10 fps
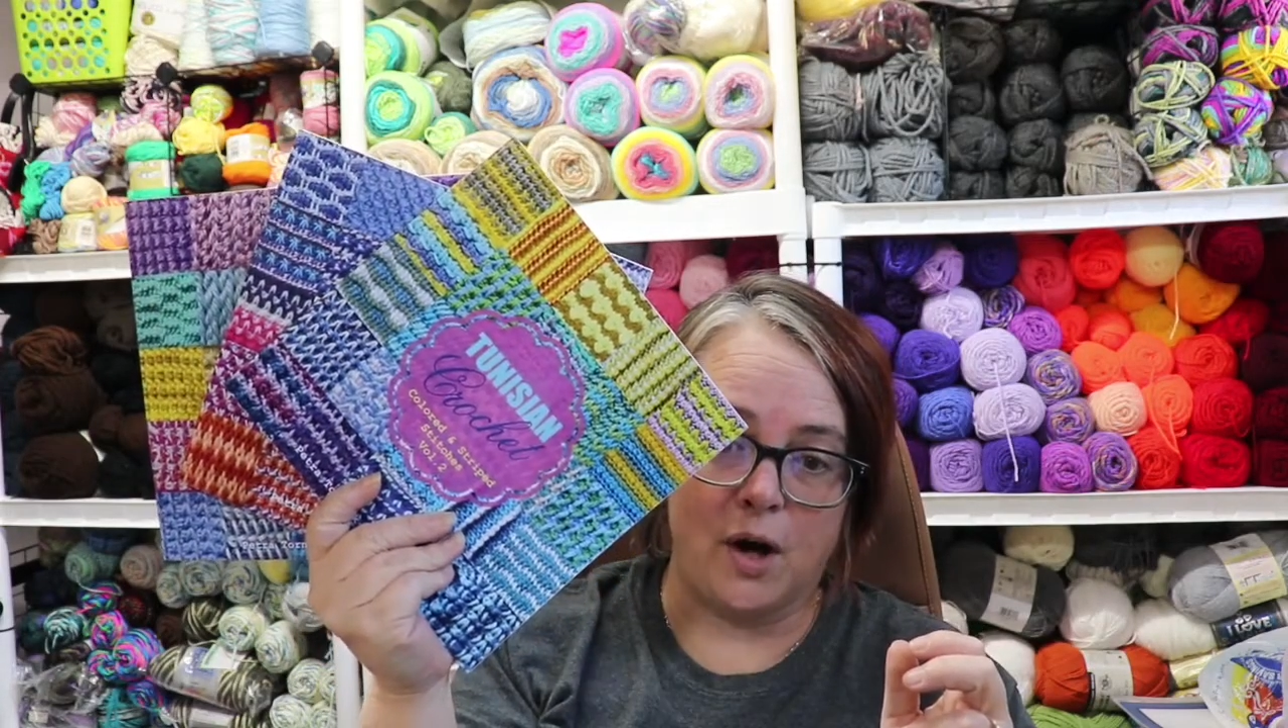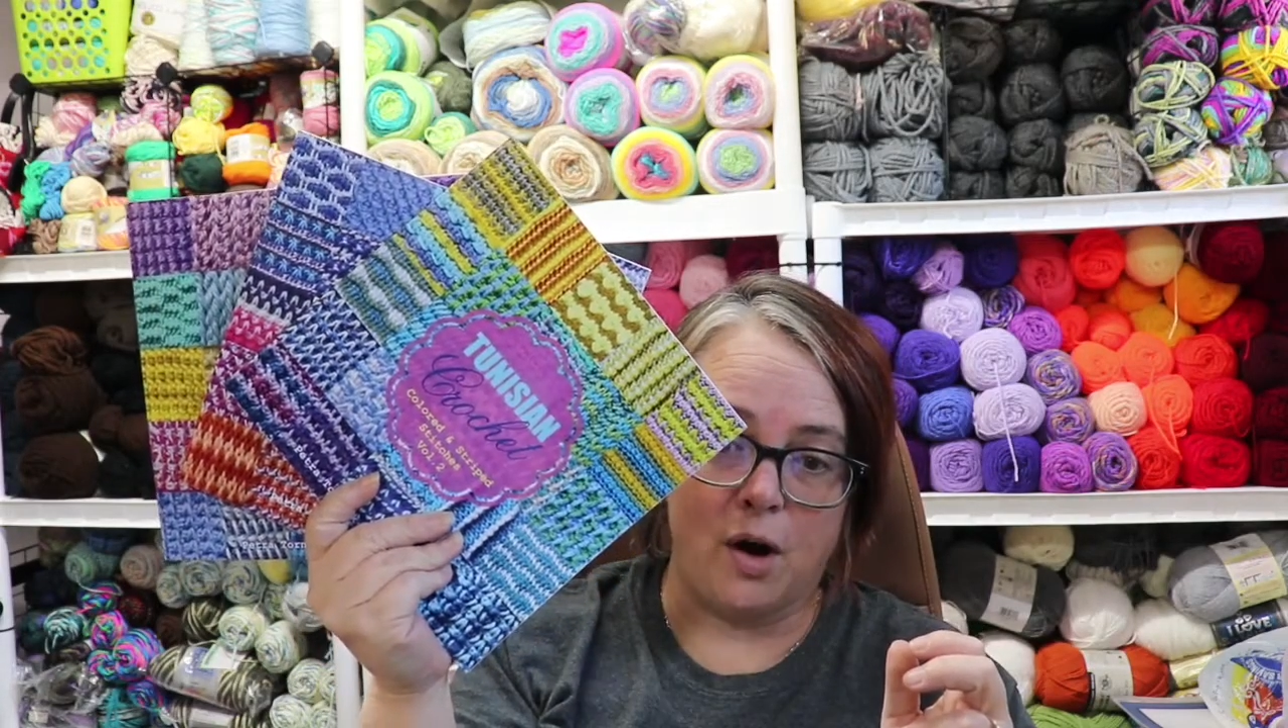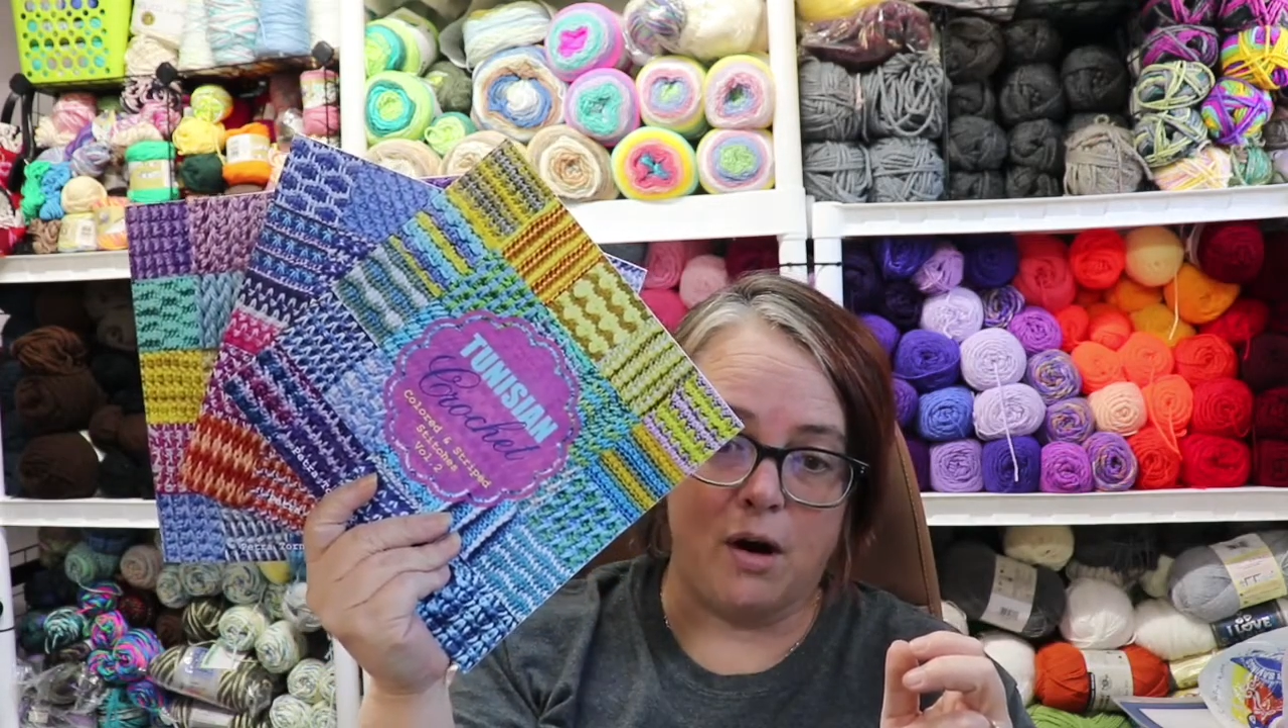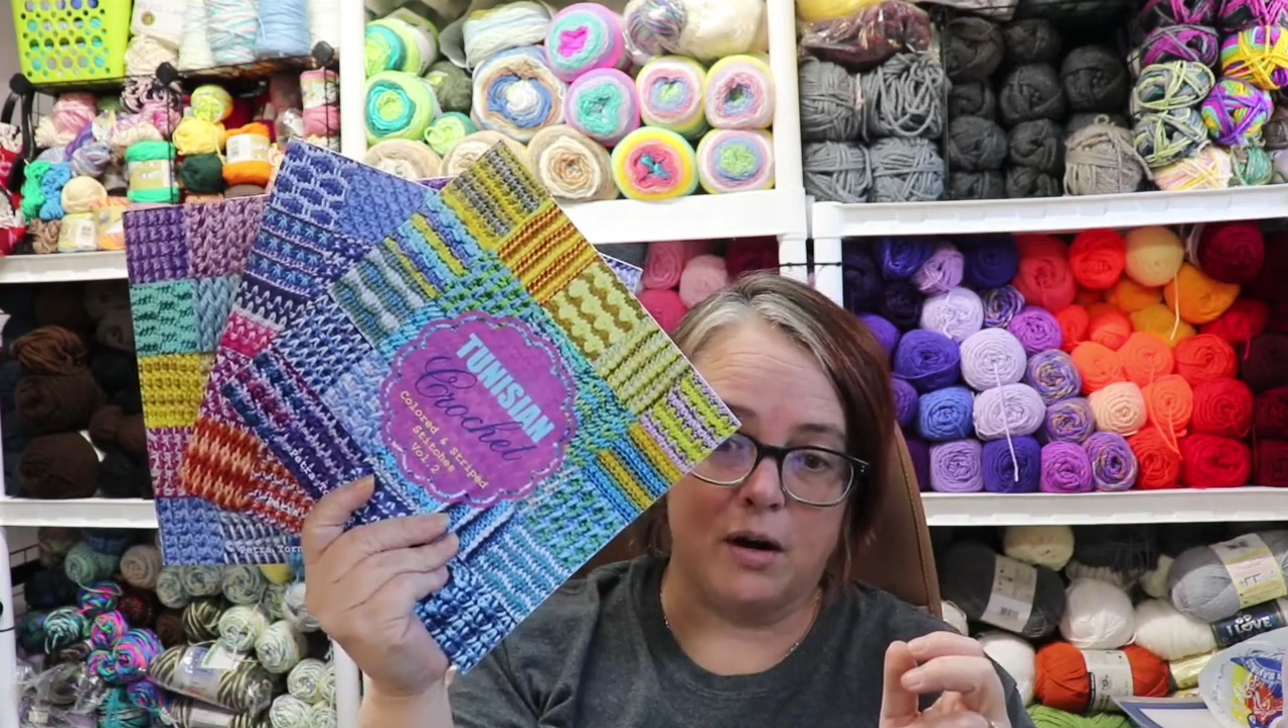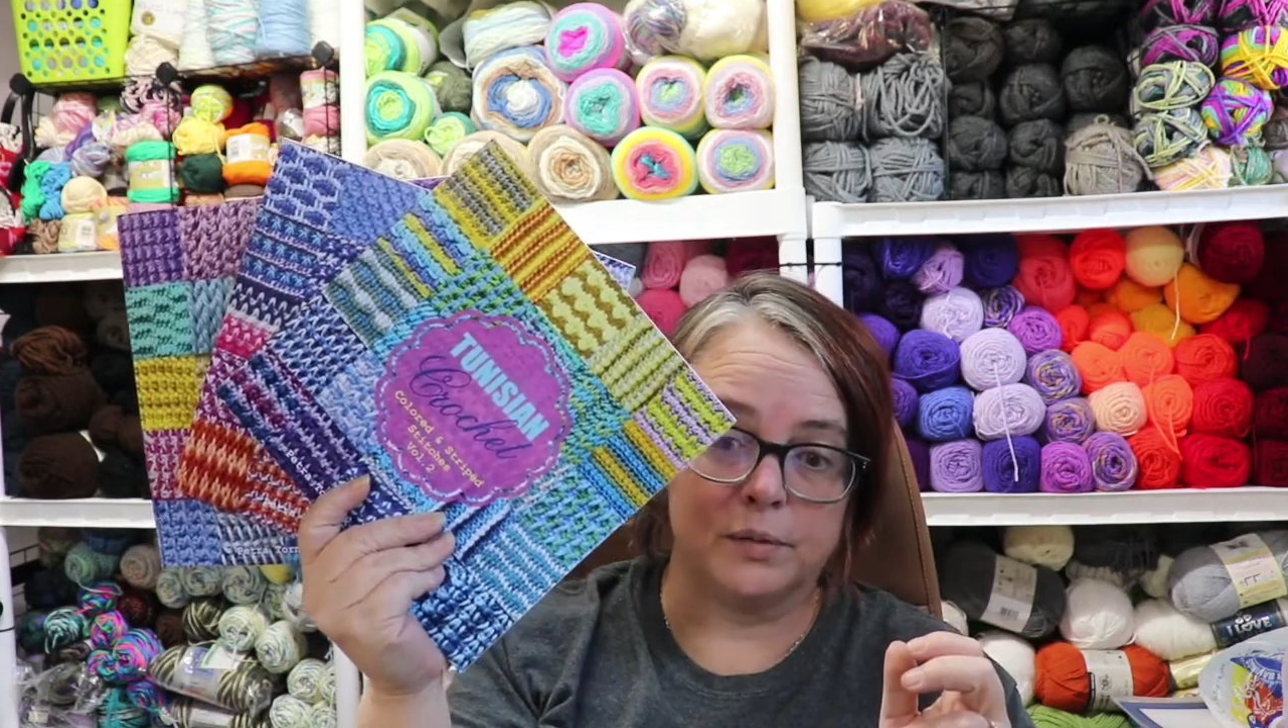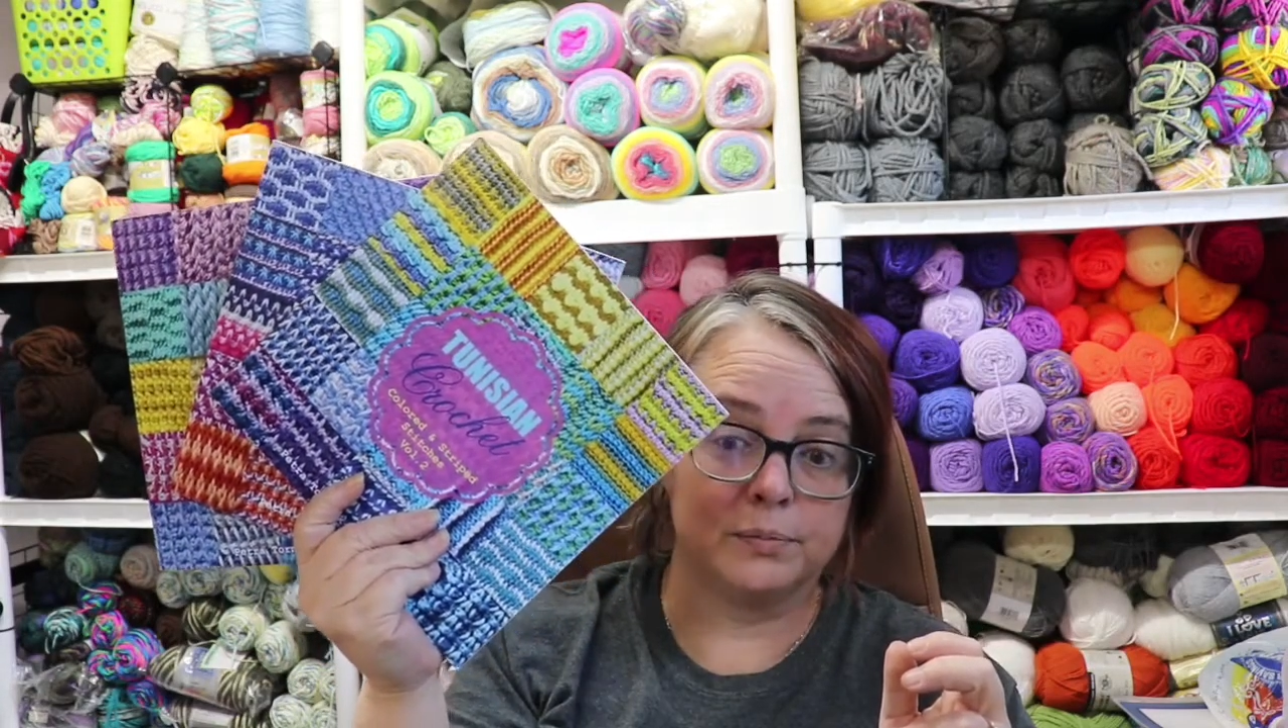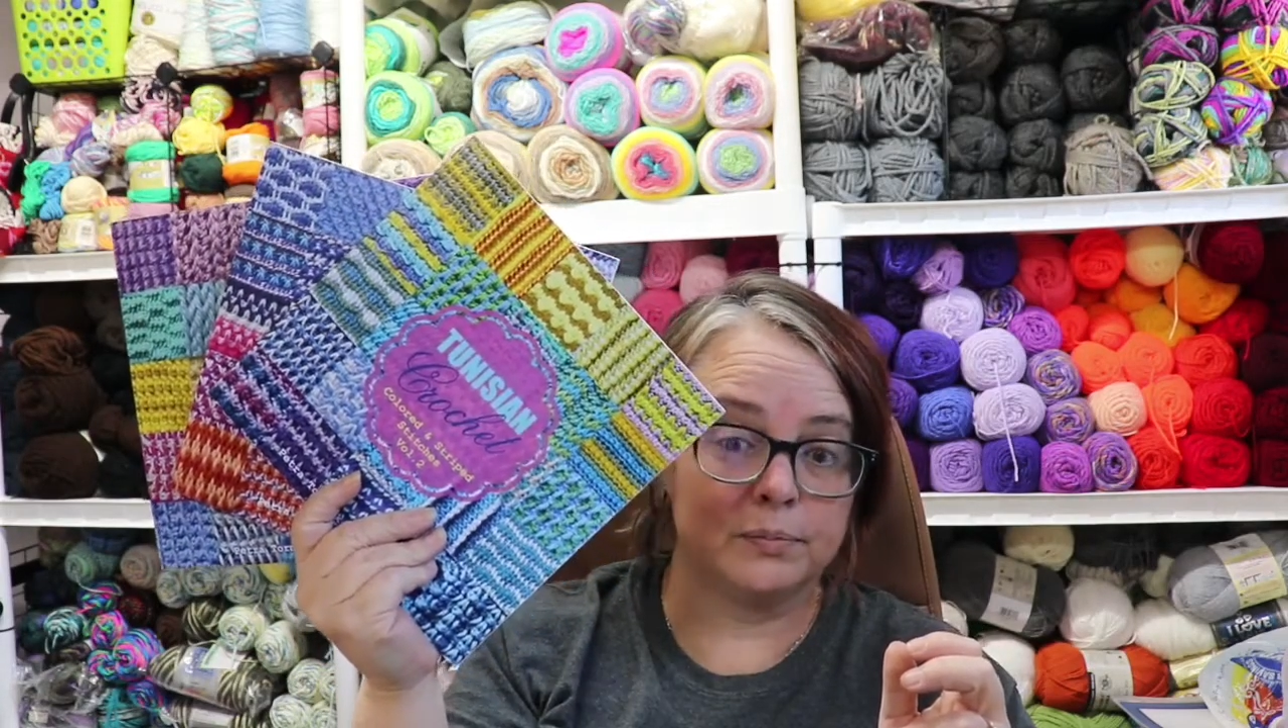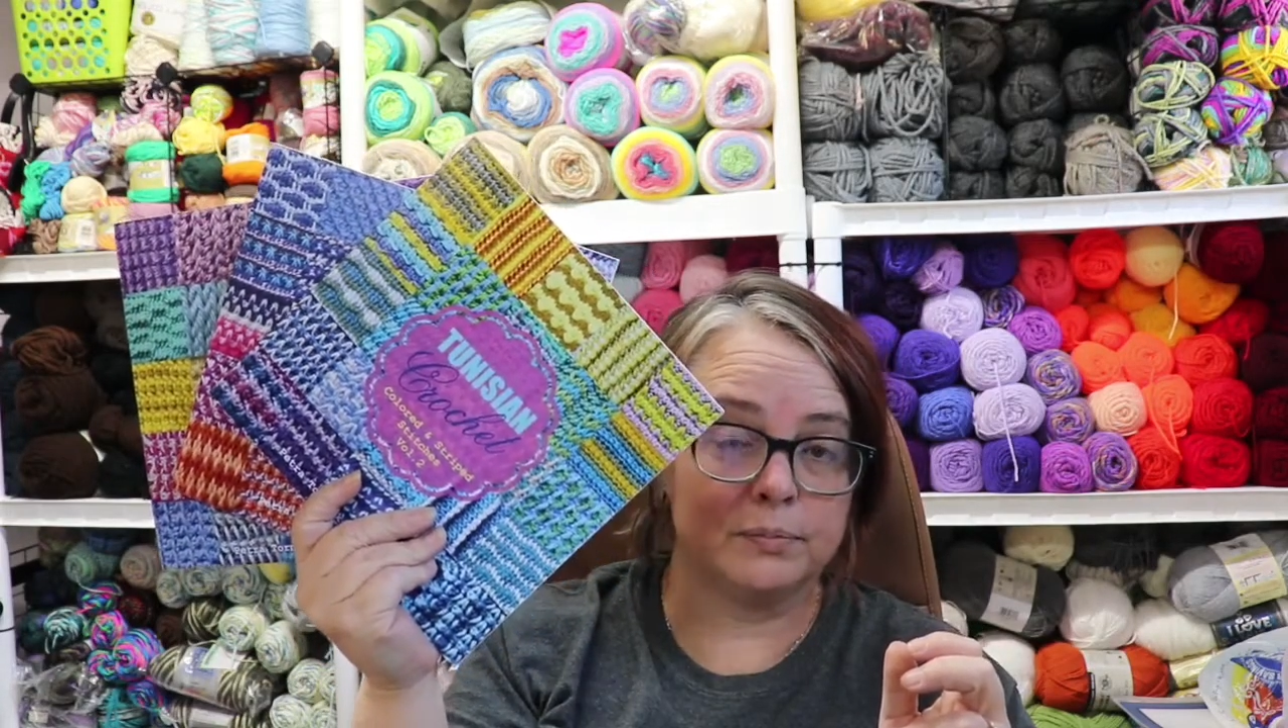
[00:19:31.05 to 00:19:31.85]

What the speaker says: are